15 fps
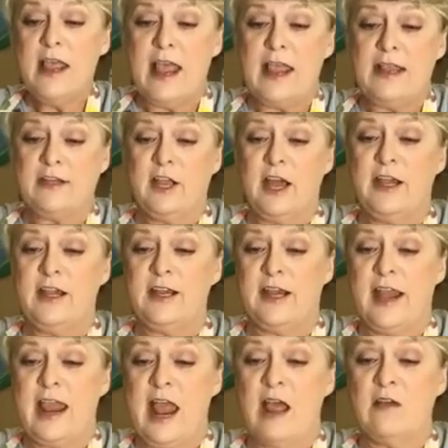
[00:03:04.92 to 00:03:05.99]
and cut it in
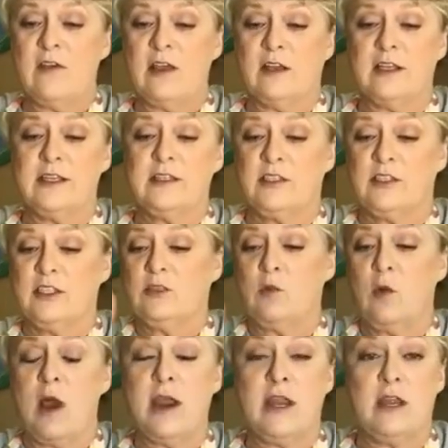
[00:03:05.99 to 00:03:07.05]
half at least this
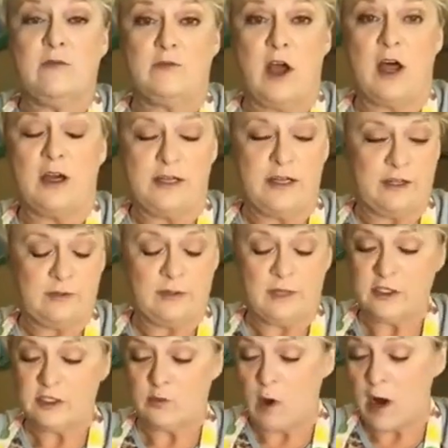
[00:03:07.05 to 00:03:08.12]
way, if not again
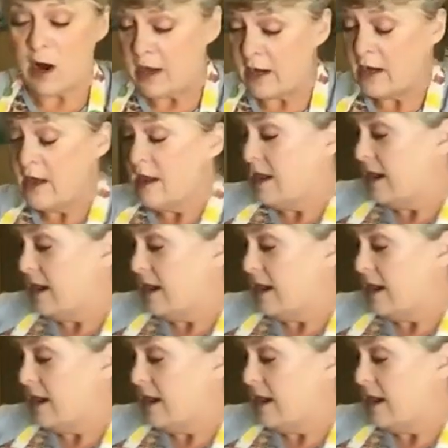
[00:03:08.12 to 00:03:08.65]
this way,